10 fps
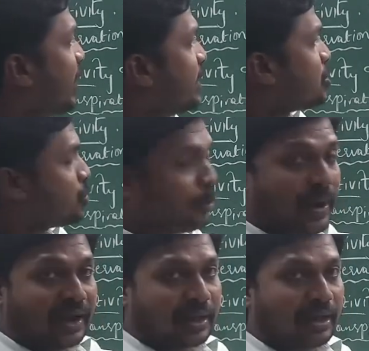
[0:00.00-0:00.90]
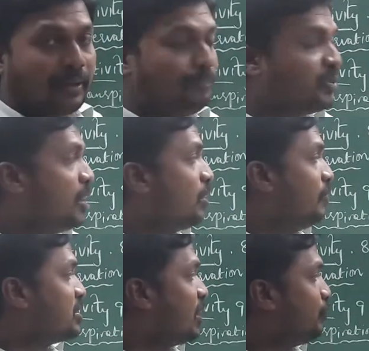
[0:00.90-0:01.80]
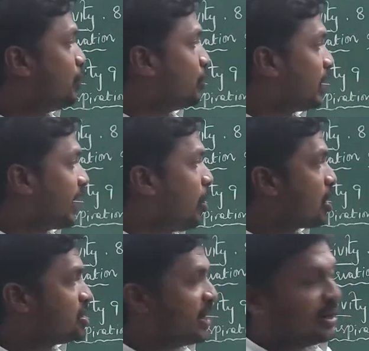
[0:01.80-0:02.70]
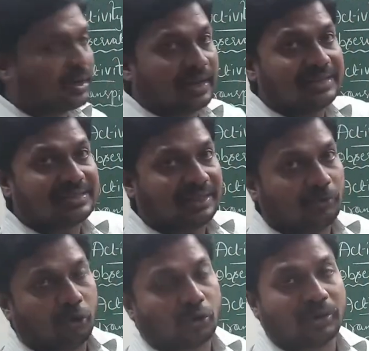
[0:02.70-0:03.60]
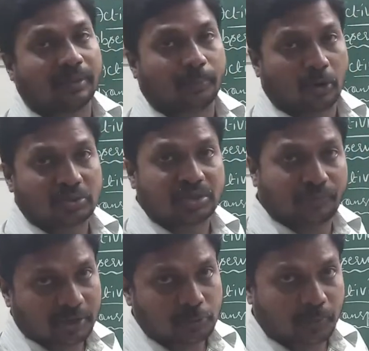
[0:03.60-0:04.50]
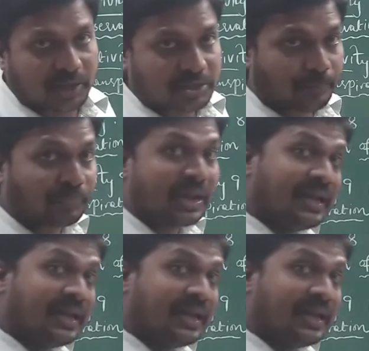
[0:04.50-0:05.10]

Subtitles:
as stomata, which helpful to take oxygen, release CO2 in the process of respiration.